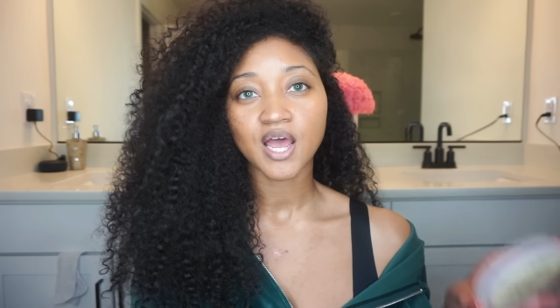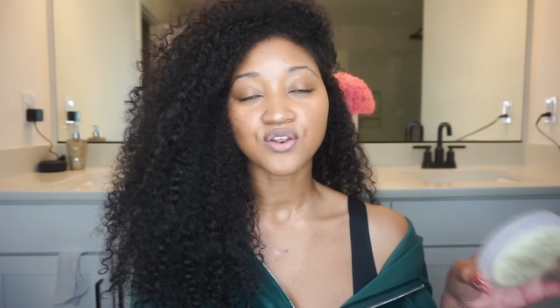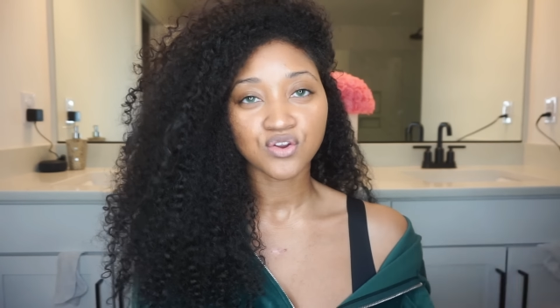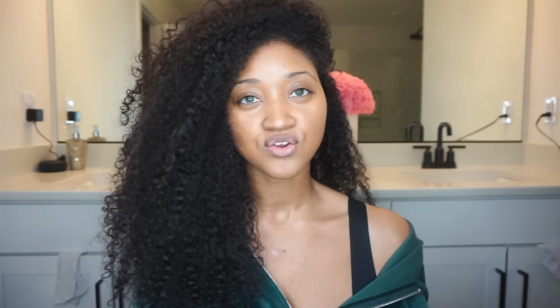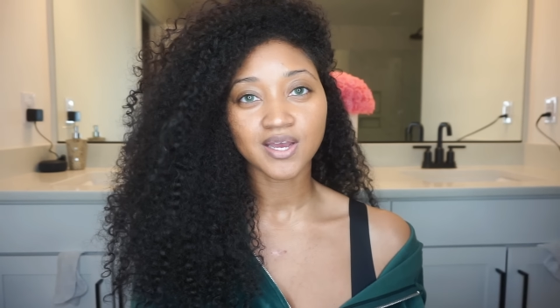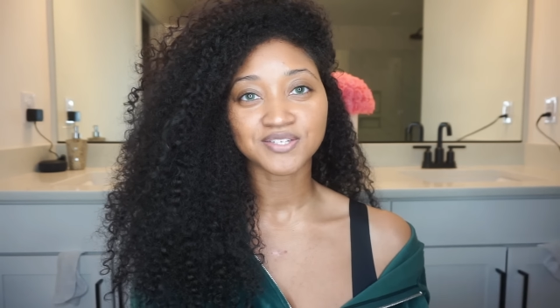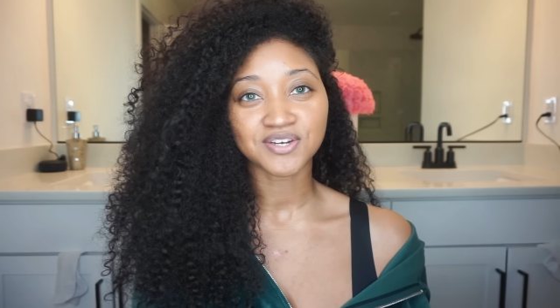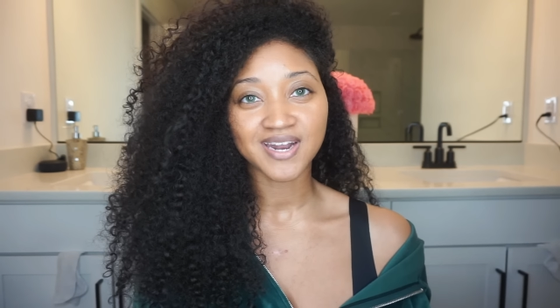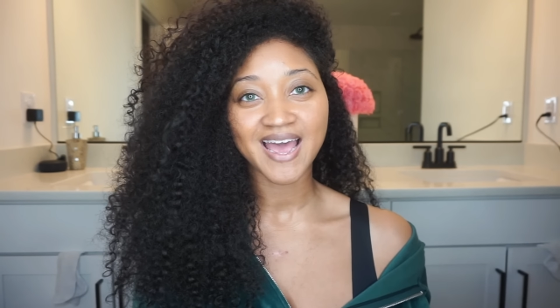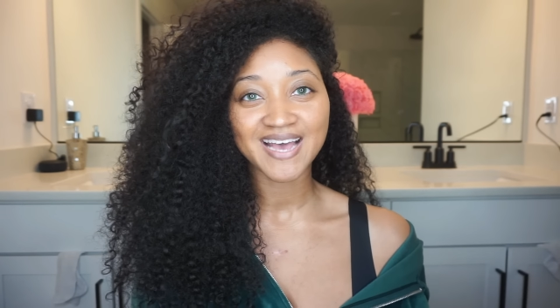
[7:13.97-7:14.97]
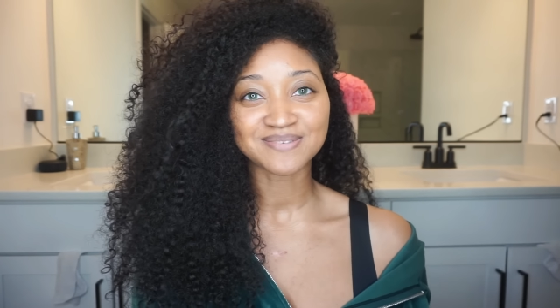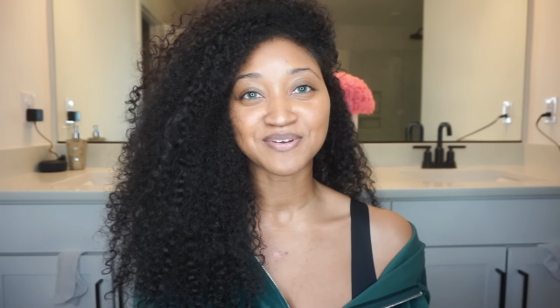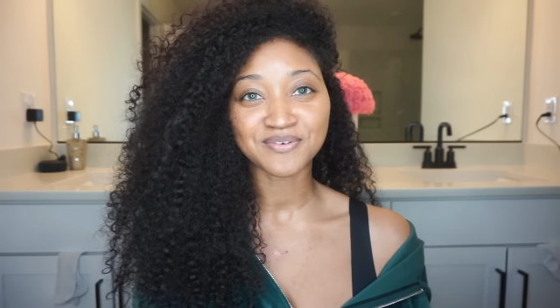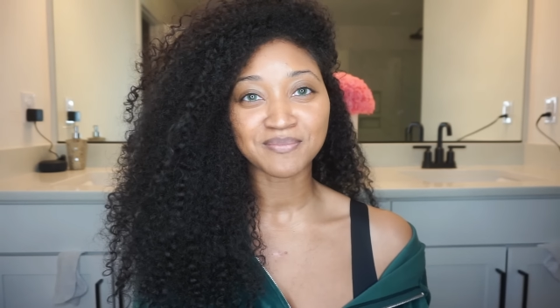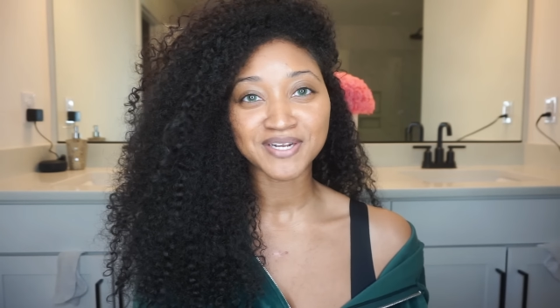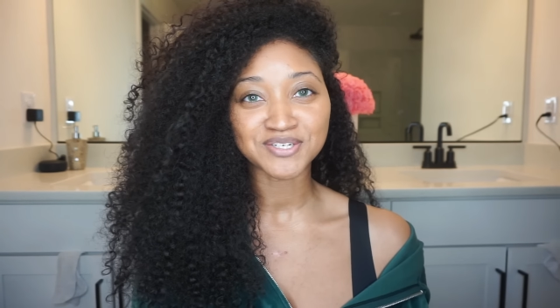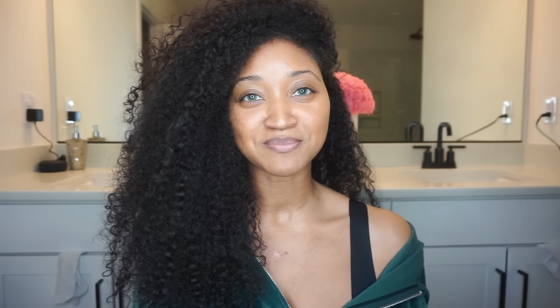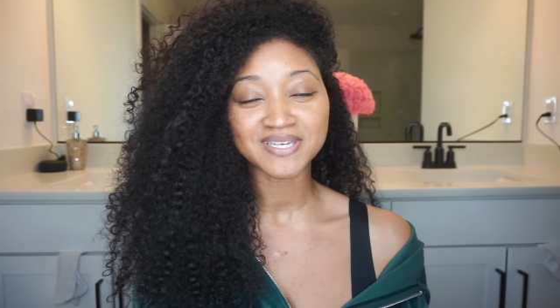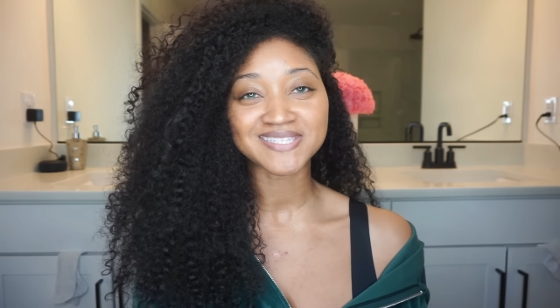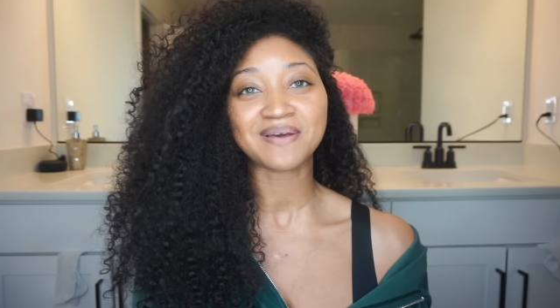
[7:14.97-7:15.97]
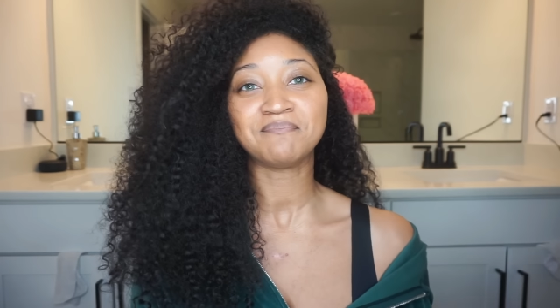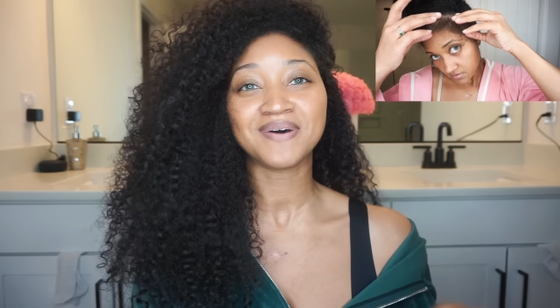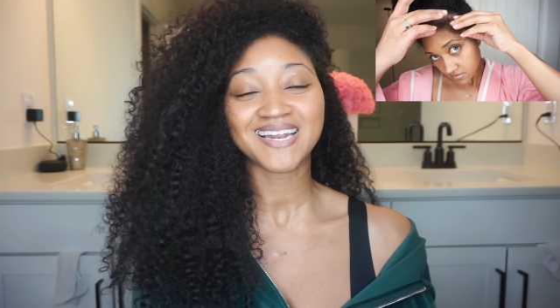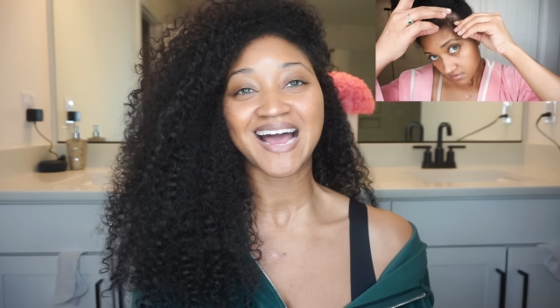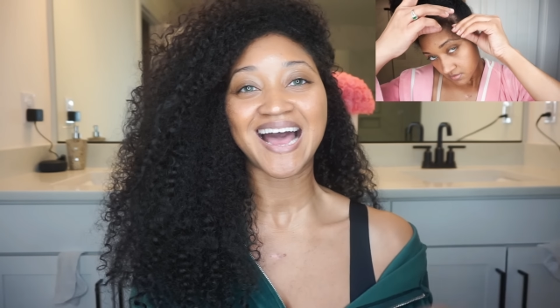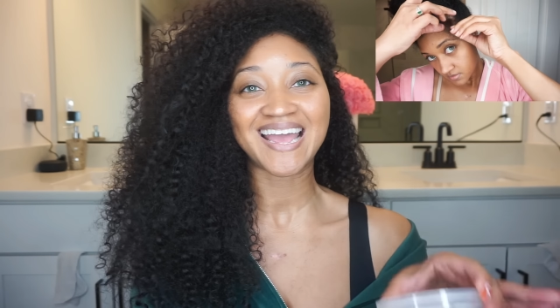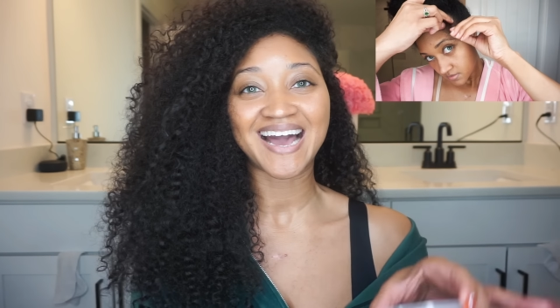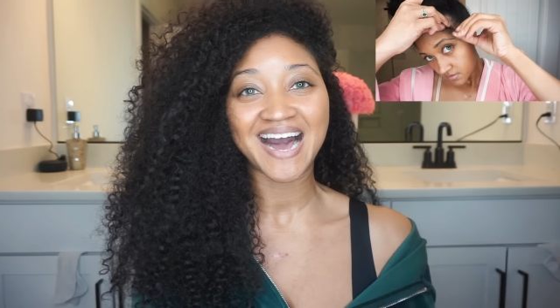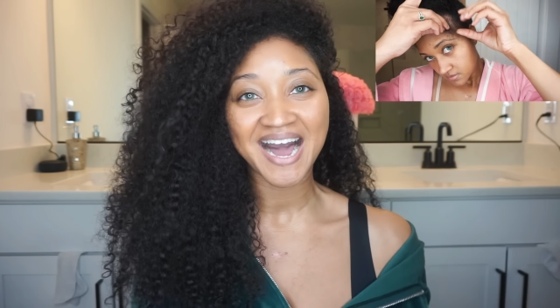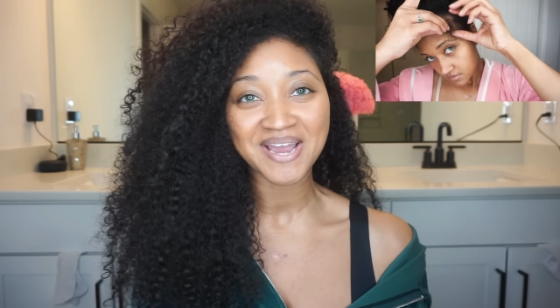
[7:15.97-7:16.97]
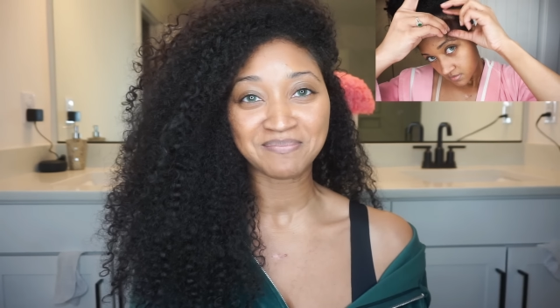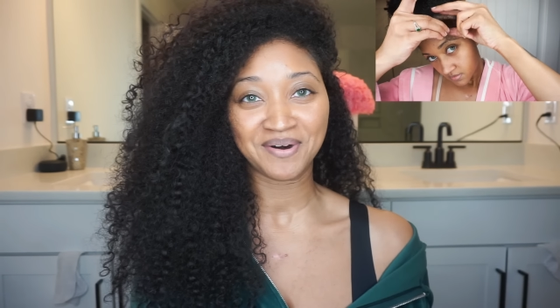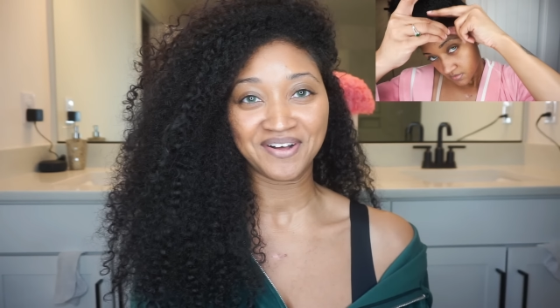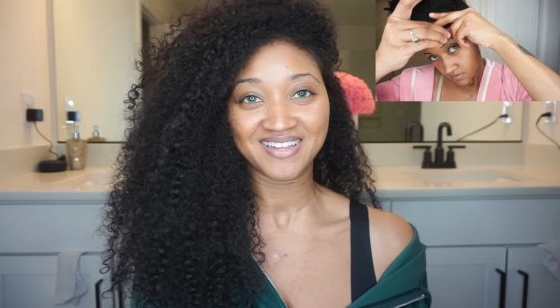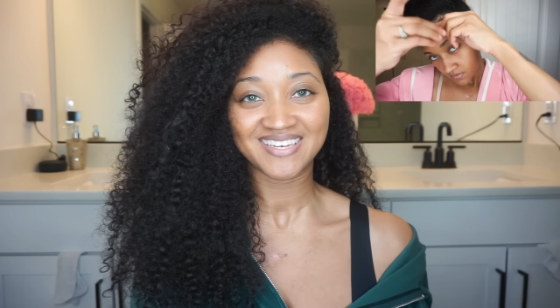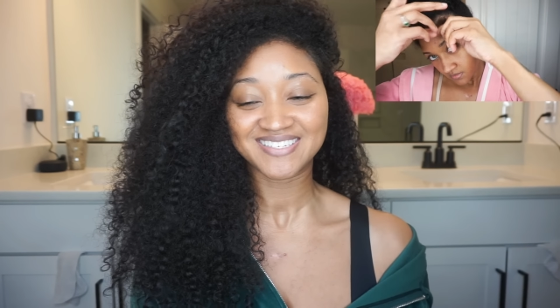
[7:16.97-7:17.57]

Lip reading: I know you guys are gonna ask me for measurements, but I eyeball it.